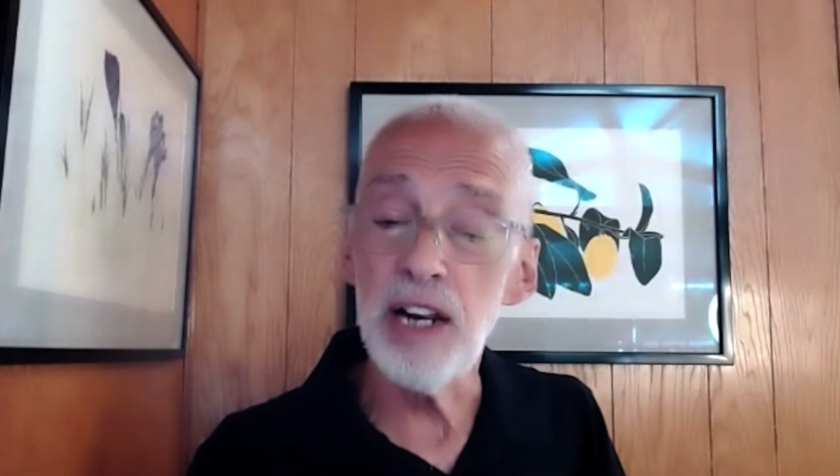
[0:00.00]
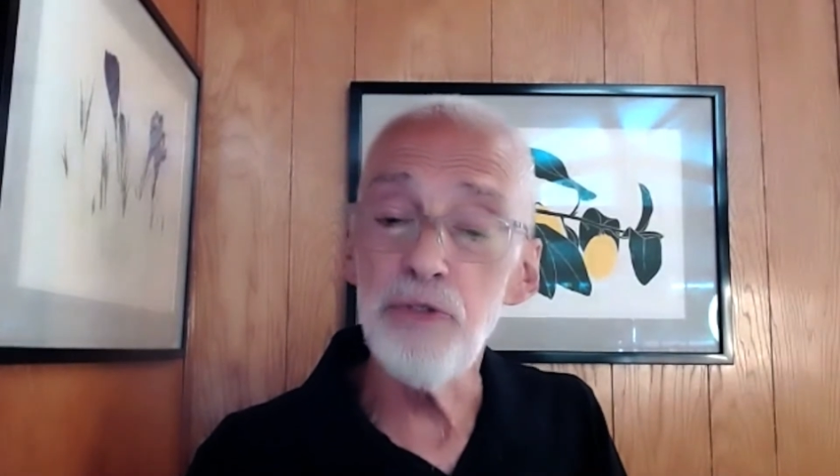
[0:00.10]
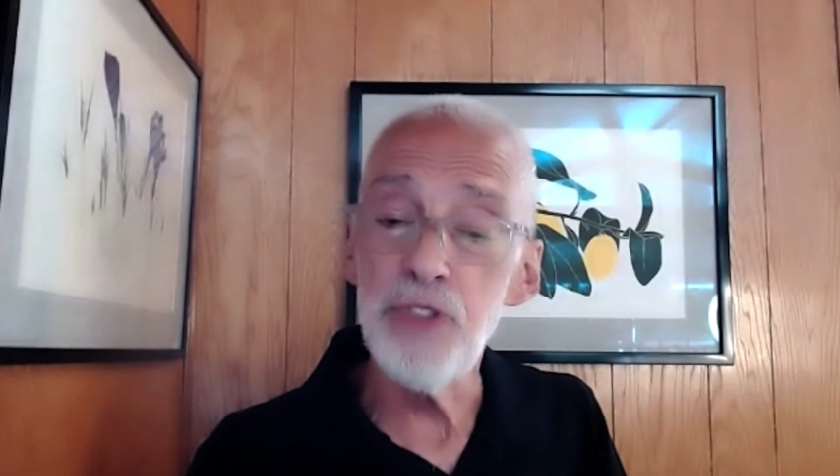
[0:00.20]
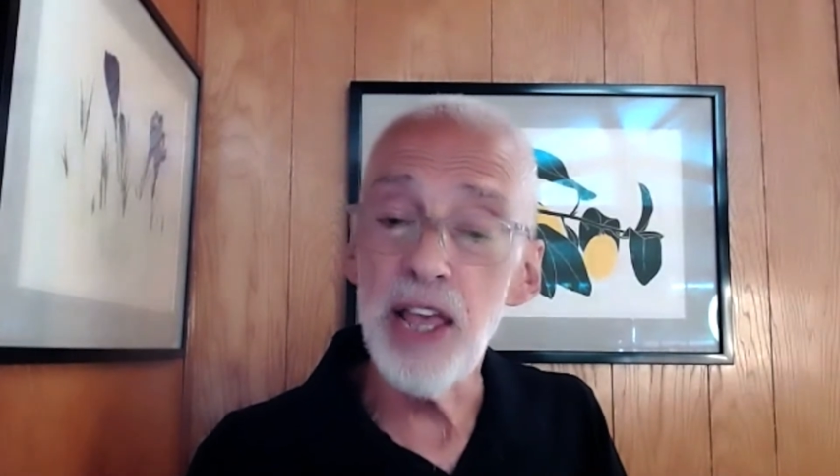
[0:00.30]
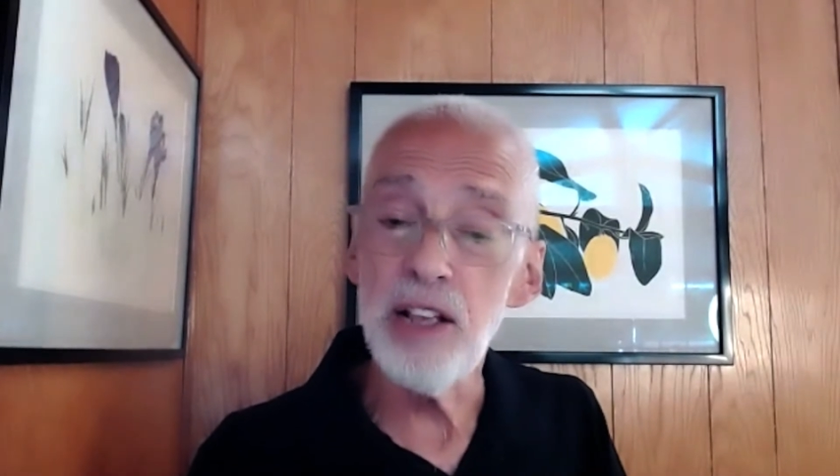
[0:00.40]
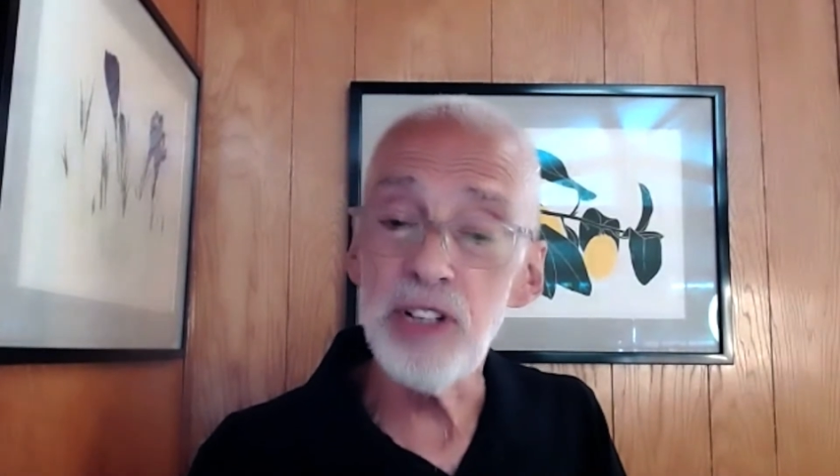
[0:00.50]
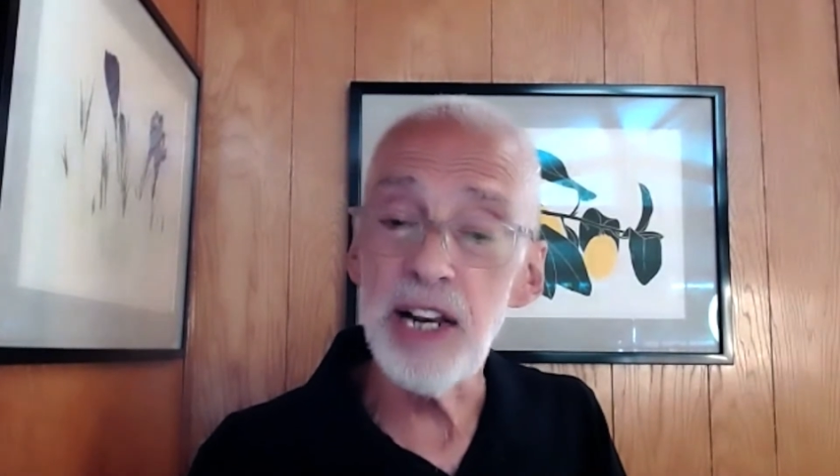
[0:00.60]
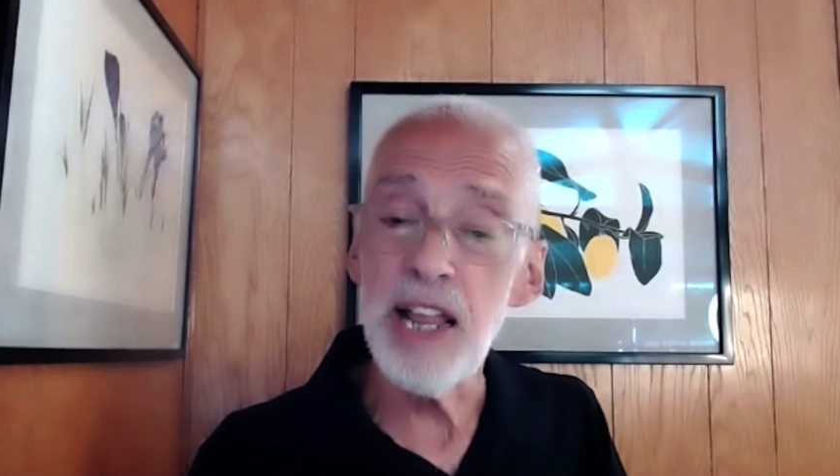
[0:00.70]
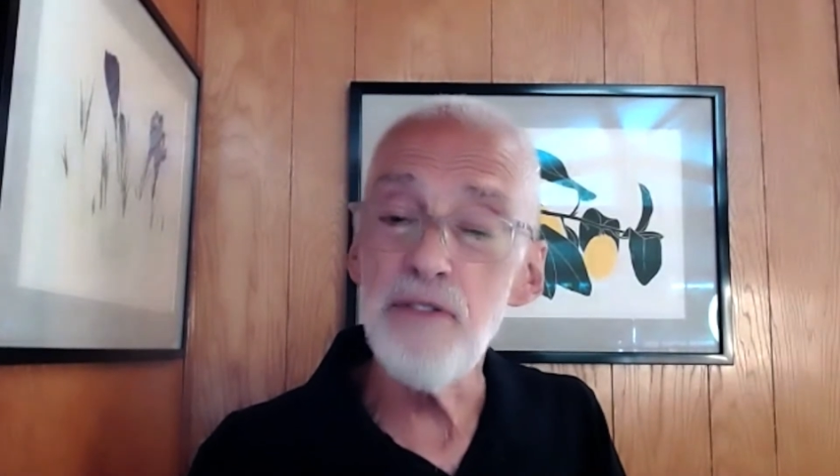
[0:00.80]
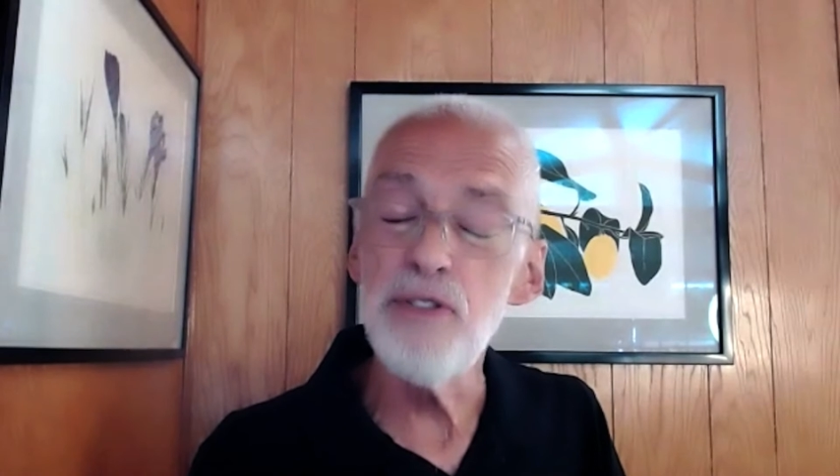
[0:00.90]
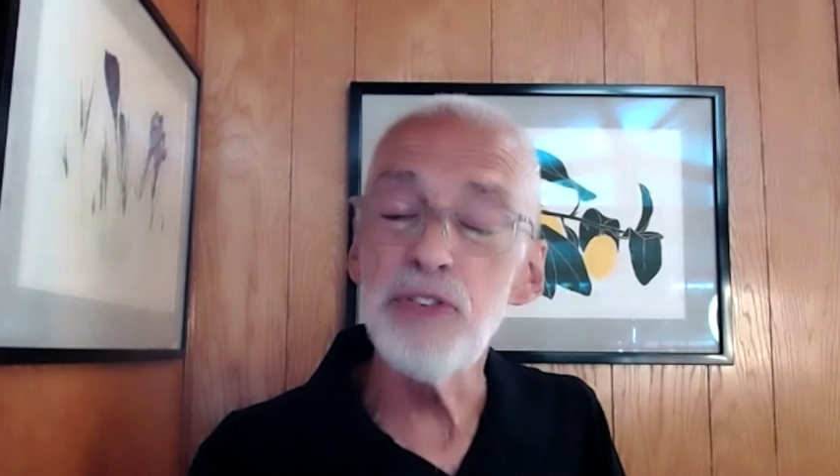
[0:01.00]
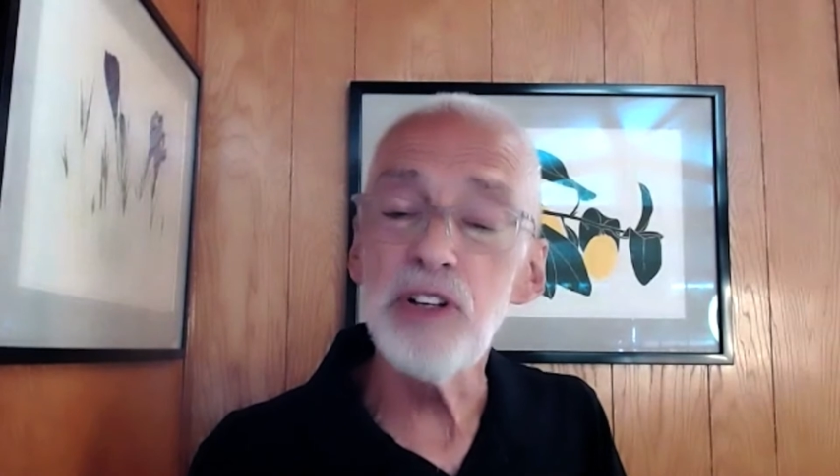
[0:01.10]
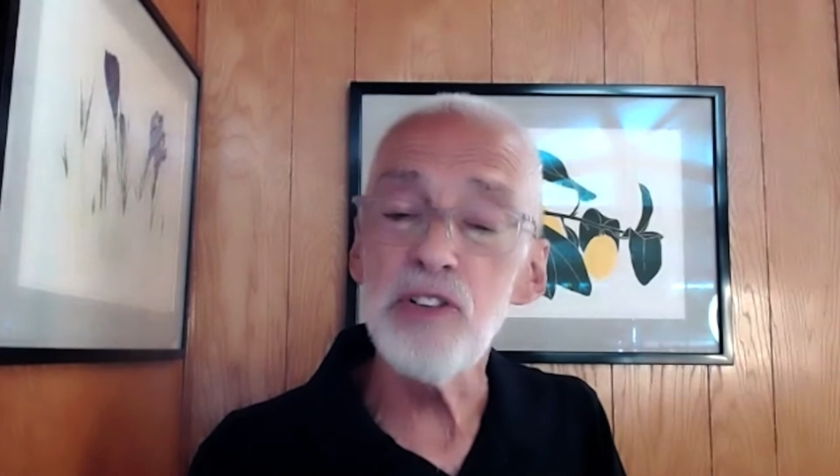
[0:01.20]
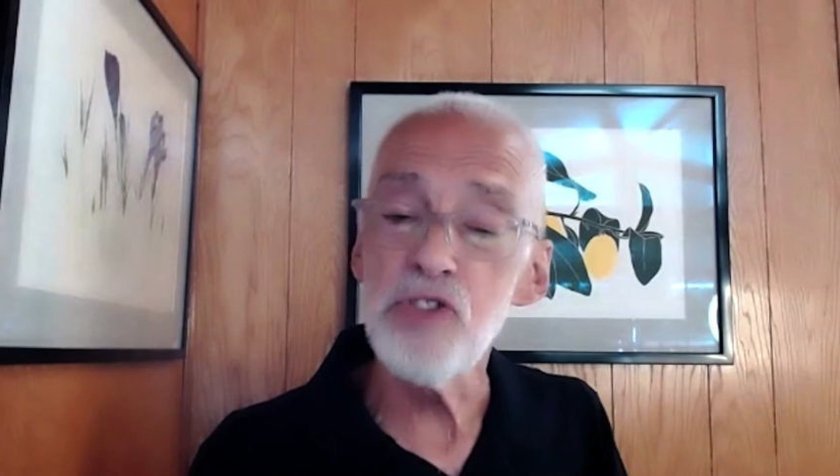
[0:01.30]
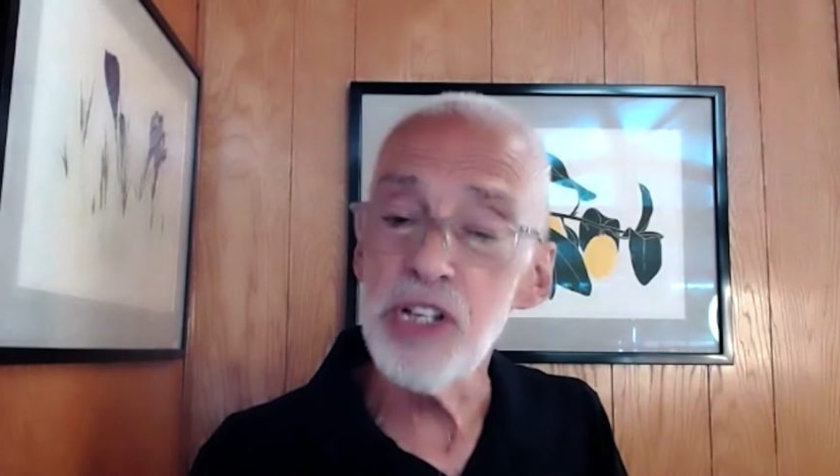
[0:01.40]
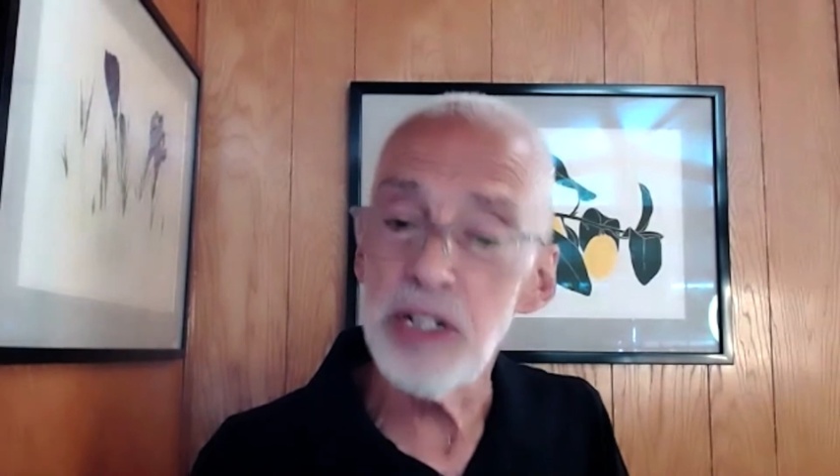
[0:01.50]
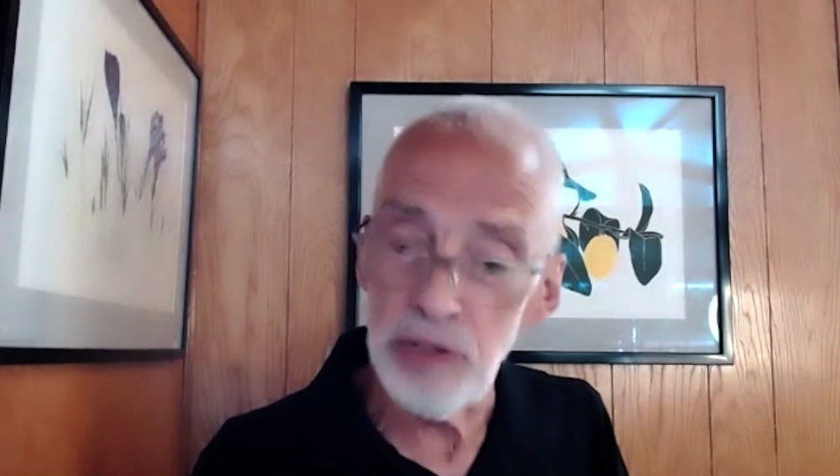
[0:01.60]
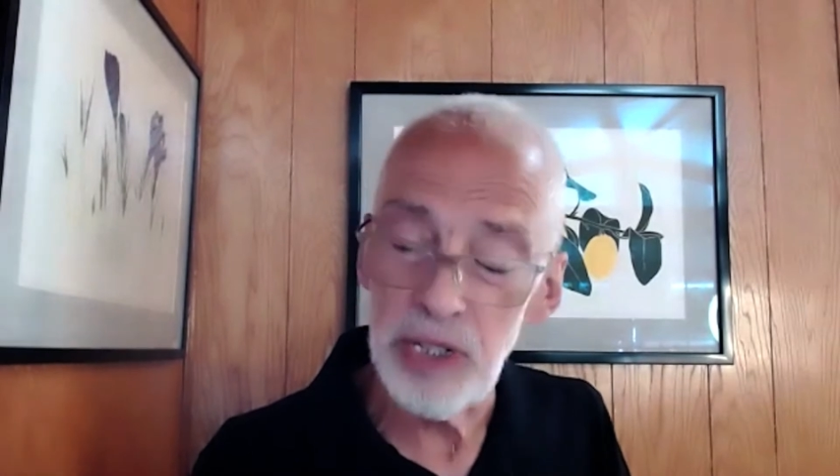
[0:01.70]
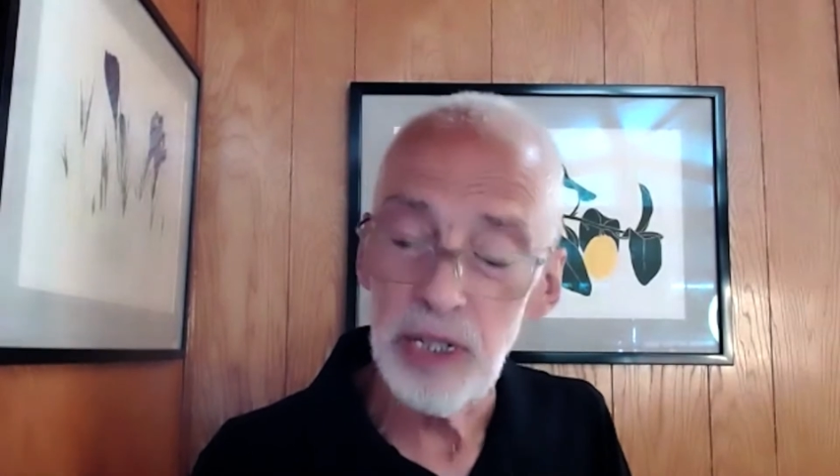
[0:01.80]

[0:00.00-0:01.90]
of things that I never even considered